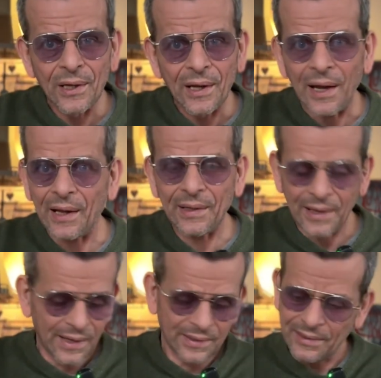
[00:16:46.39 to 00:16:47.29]

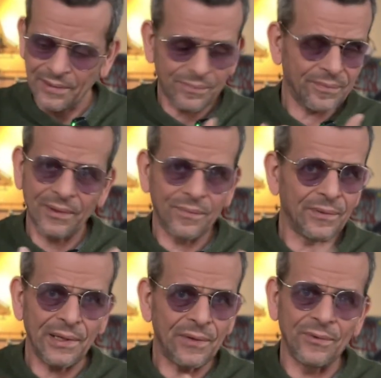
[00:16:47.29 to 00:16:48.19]
And
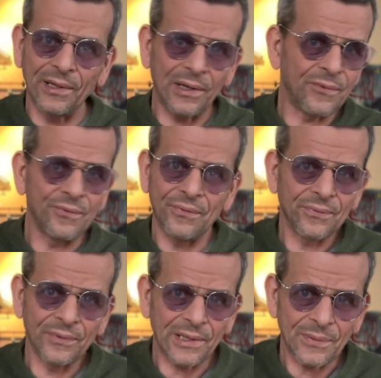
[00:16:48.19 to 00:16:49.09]
even if
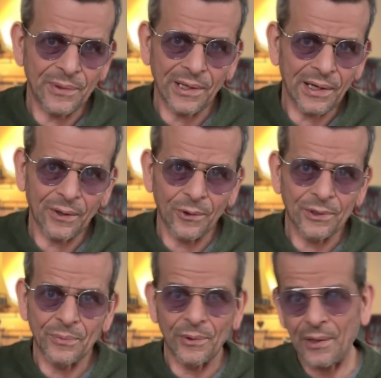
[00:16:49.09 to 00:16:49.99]
the EPK or
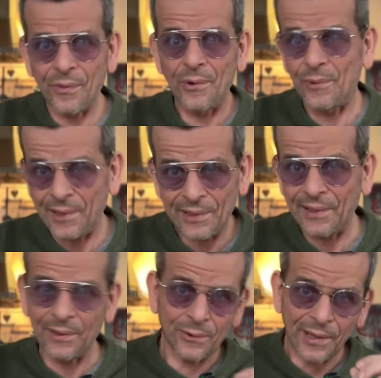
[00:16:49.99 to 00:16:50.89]
Gersteley Borate
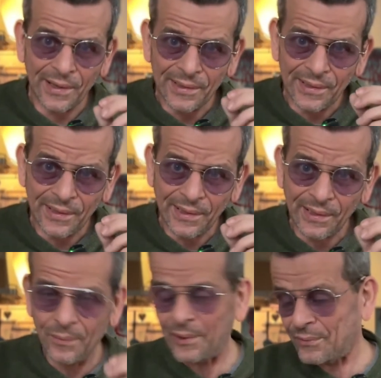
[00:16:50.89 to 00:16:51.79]
theoretically could add a
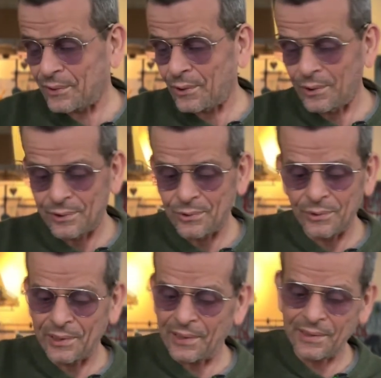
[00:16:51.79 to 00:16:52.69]
little bit of a color to
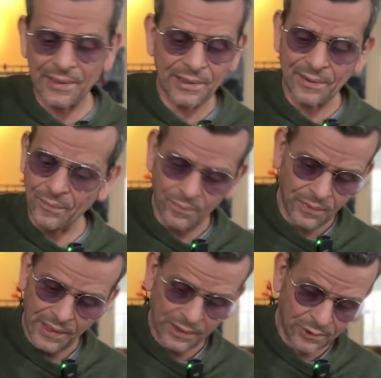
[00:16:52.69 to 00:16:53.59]
it,
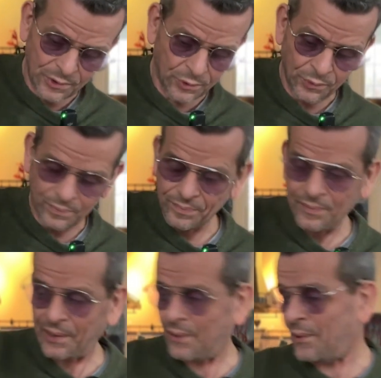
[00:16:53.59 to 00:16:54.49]
it doesn't do
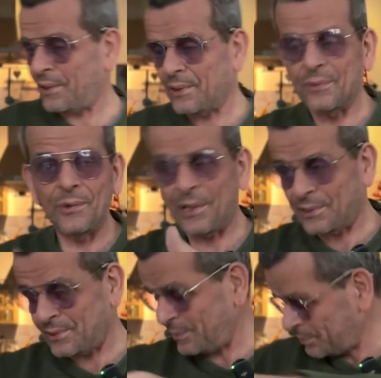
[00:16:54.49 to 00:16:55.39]
anything in reality.